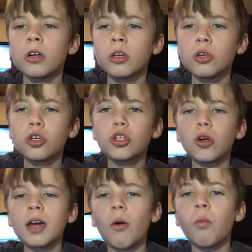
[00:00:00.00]
You're stuck
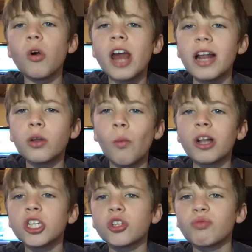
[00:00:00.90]
at one end, which
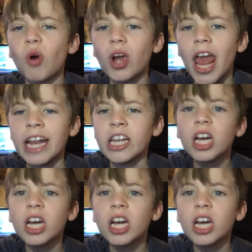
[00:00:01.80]
is the wrong end.